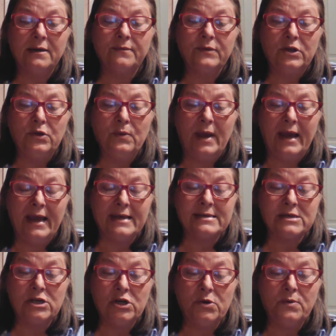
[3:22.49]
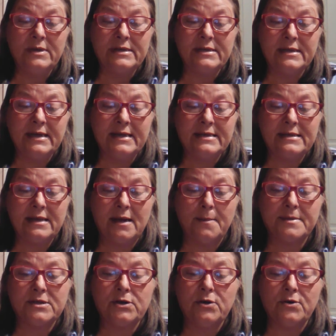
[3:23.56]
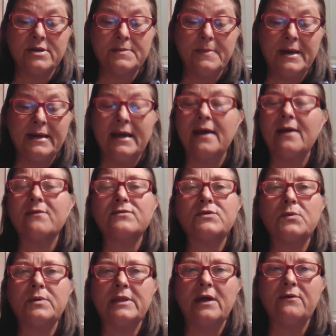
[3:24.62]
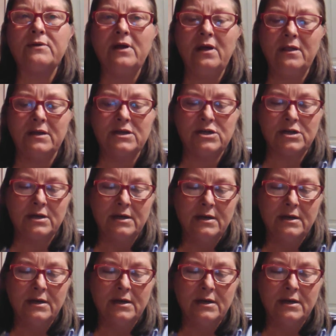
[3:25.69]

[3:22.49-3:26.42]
You asked, Who is this that obscures my counsel without knowledge?